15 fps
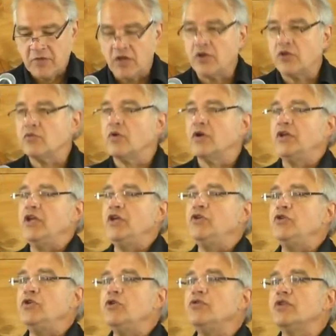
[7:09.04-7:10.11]
Another one, he
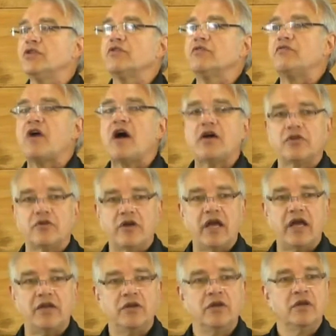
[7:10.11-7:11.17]
knew that the Father
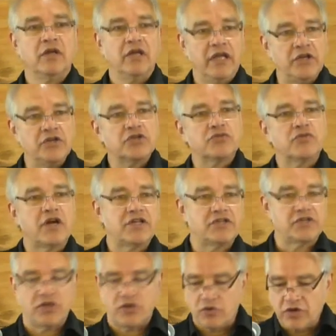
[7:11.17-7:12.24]
had
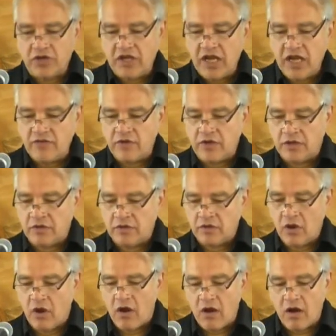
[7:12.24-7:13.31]
entrusted or given
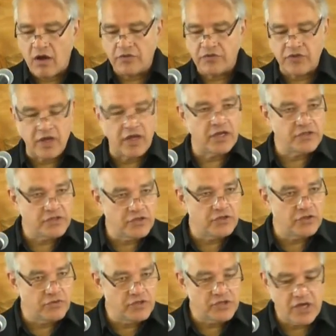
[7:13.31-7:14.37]
all things
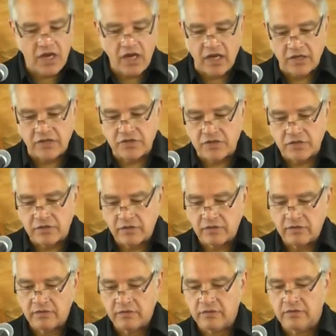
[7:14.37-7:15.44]
into his hands.
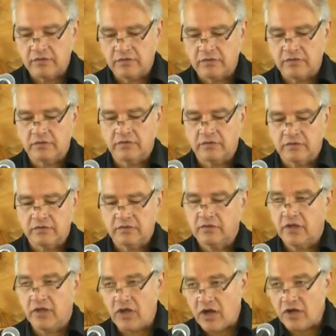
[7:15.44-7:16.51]

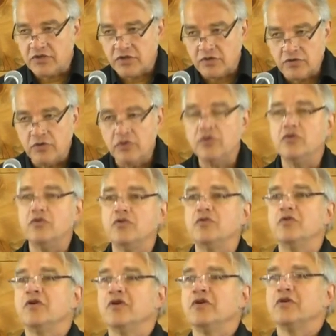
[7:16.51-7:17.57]
And he also knew
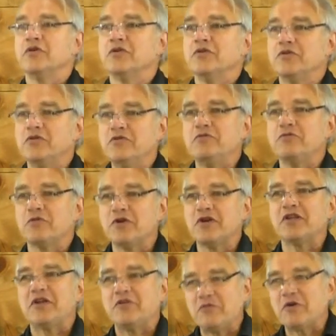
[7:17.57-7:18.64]
who, who
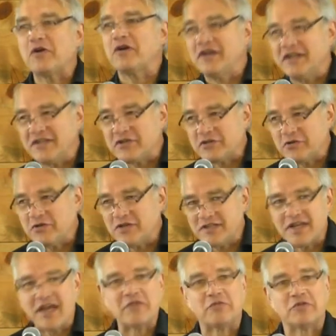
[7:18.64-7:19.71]
really were his true
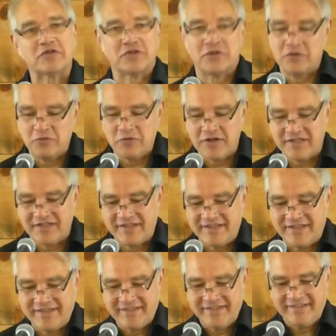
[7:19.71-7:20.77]
disciples and who wasn't.